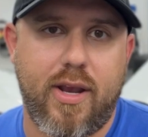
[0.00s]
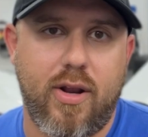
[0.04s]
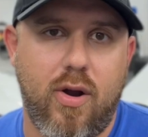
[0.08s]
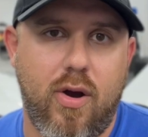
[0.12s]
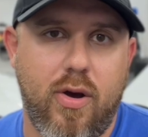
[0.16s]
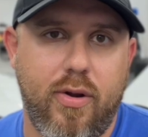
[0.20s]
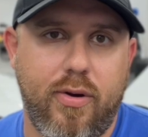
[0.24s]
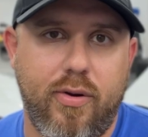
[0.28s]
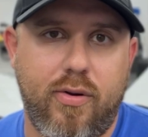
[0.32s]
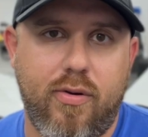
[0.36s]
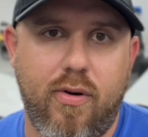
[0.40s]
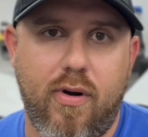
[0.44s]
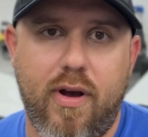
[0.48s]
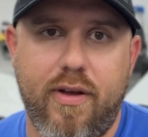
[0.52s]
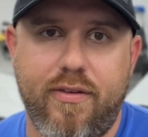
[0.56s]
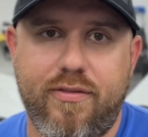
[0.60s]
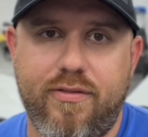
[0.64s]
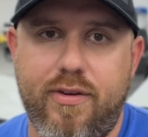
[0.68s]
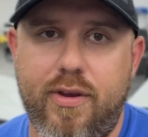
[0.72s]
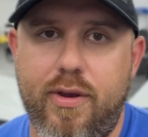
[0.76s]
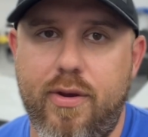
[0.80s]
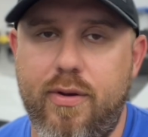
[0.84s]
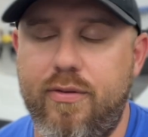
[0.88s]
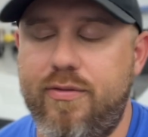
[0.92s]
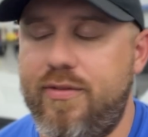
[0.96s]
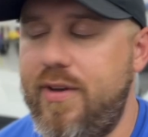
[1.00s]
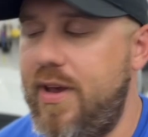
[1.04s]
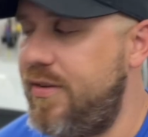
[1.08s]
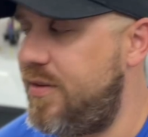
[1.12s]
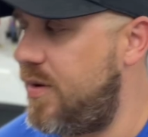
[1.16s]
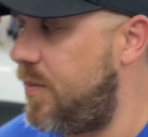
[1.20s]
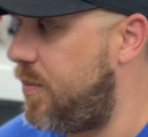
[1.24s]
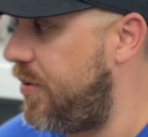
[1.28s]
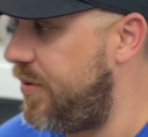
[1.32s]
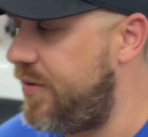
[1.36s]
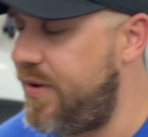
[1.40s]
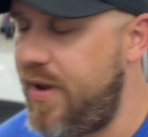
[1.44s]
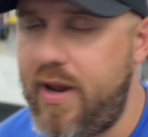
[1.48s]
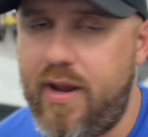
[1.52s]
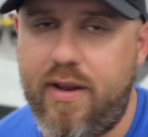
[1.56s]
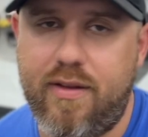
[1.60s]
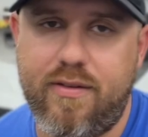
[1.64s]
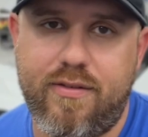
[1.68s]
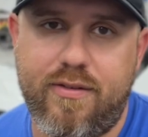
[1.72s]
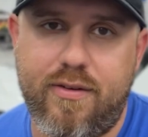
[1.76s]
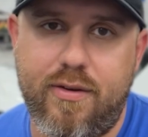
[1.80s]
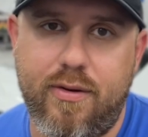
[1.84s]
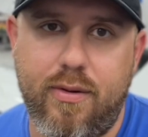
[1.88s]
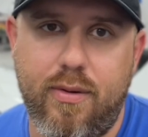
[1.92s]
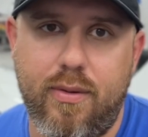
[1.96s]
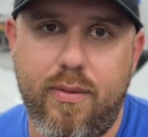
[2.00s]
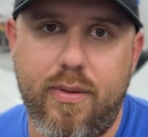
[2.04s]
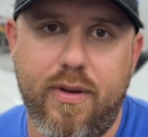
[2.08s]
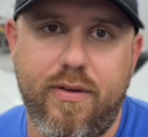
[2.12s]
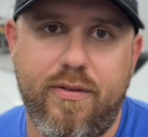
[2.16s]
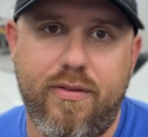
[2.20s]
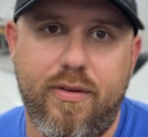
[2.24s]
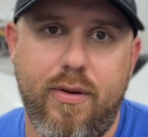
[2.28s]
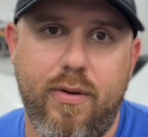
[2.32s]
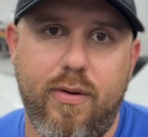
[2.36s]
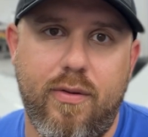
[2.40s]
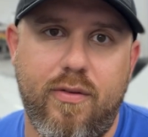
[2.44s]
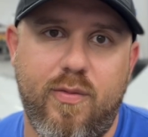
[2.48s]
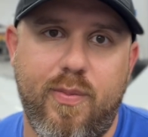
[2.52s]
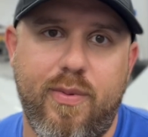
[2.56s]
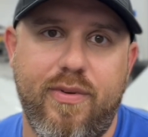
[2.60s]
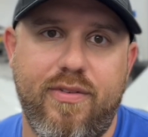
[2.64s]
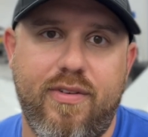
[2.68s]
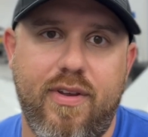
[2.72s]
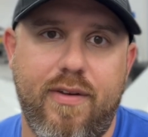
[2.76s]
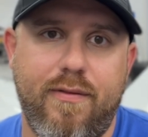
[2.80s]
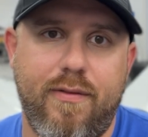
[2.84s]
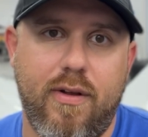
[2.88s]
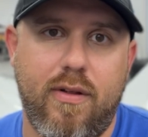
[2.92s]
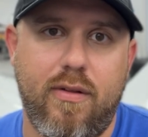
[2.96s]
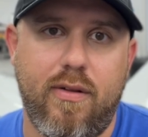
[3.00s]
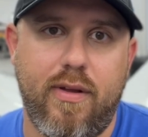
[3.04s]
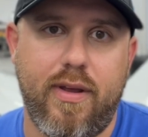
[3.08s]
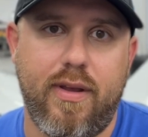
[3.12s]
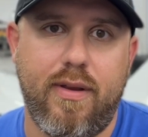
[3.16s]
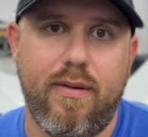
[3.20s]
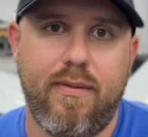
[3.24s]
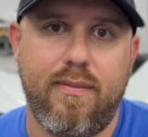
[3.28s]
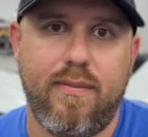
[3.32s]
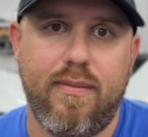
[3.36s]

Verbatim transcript: and autocross use as it pertains to the tune specifically.